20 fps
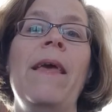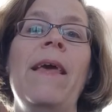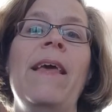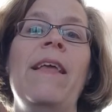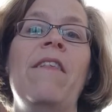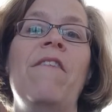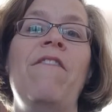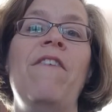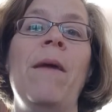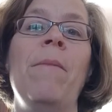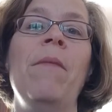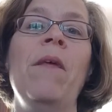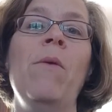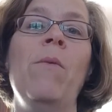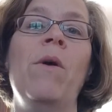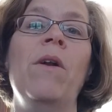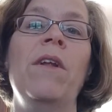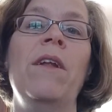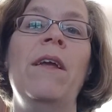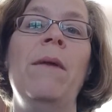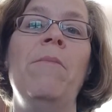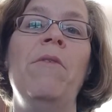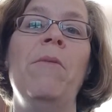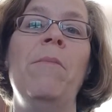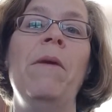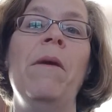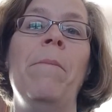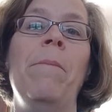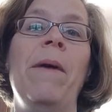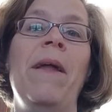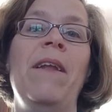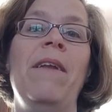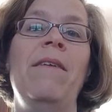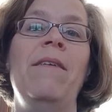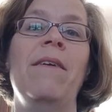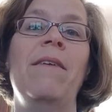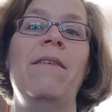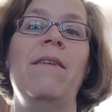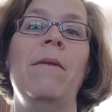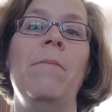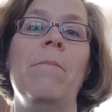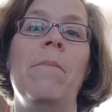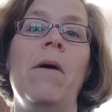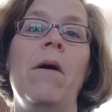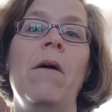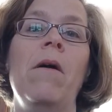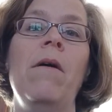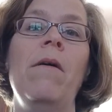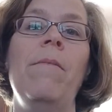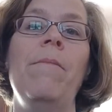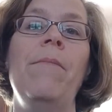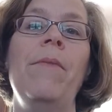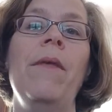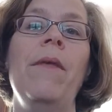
His family wanted him to be a Benedictine monk.